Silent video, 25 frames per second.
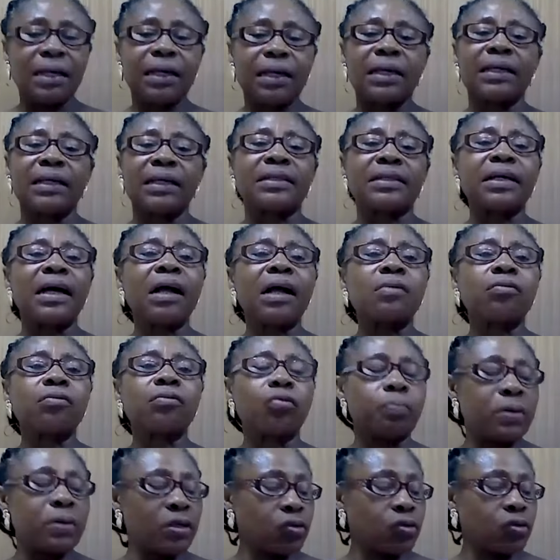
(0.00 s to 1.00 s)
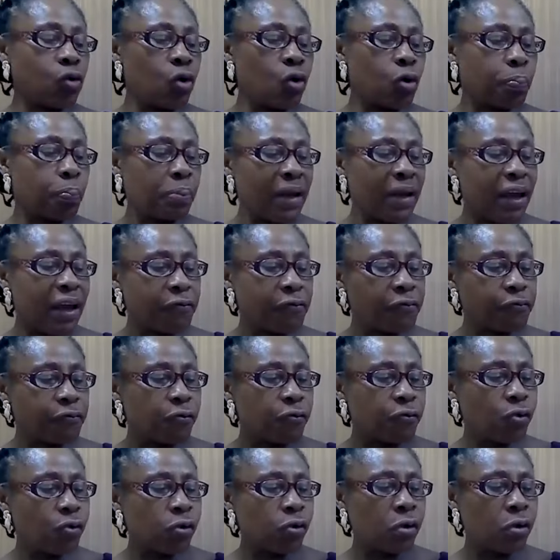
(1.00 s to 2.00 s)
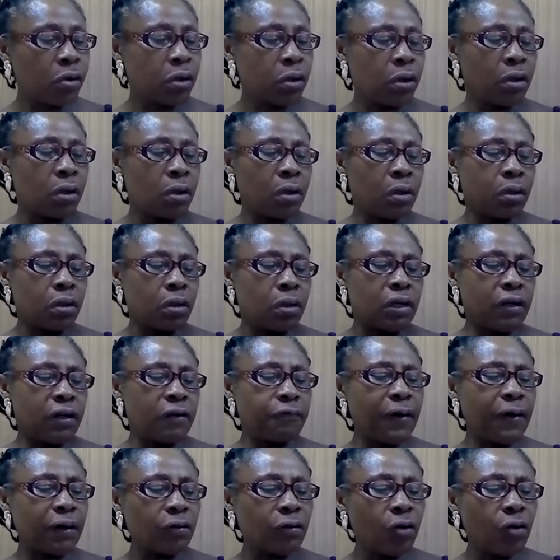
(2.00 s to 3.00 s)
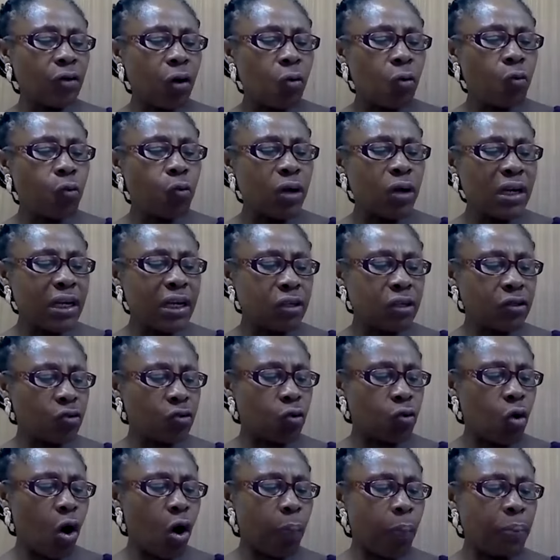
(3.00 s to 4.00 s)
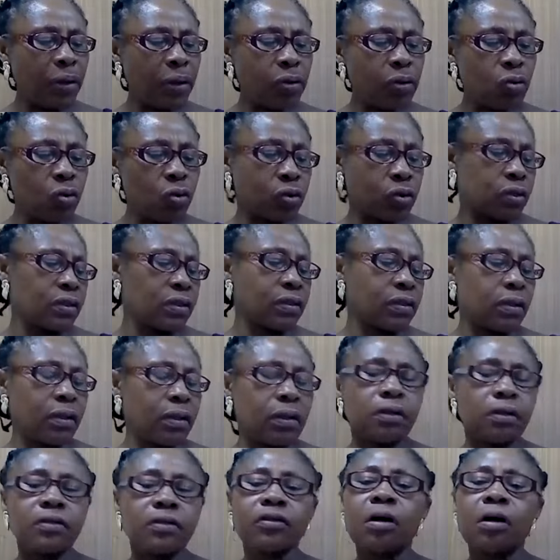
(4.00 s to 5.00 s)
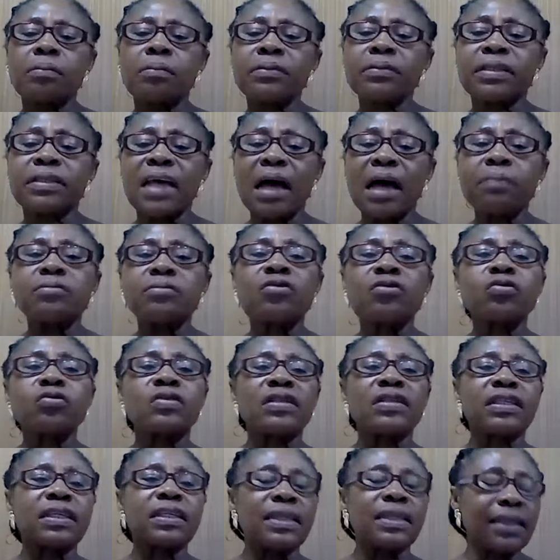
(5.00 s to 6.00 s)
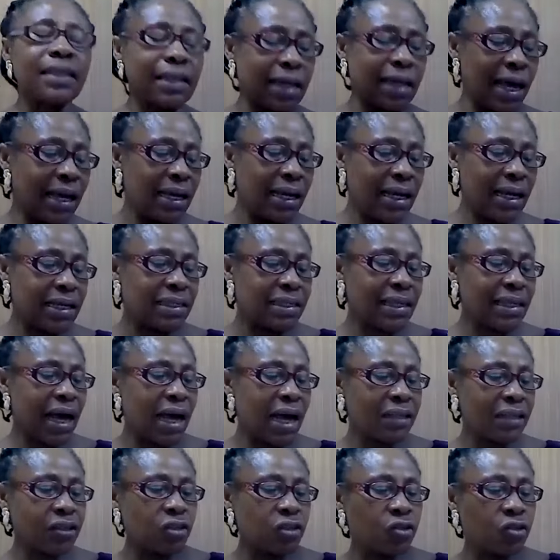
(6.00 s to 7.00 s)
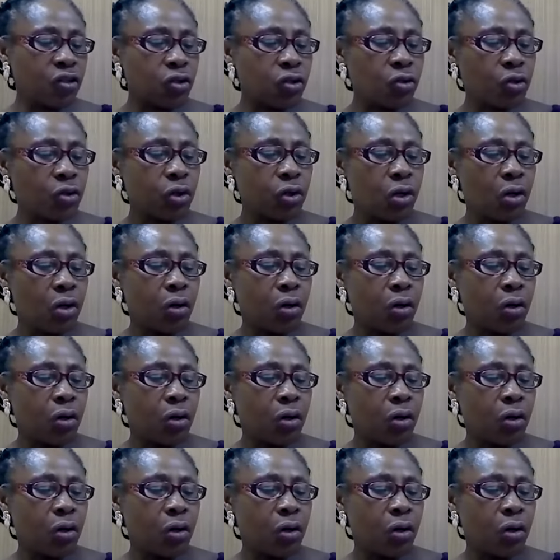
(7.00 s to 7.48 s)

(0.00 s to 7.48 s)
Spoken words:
A child will be so playful, in fact, not willing to copy notes. Sometimes you see careless attitude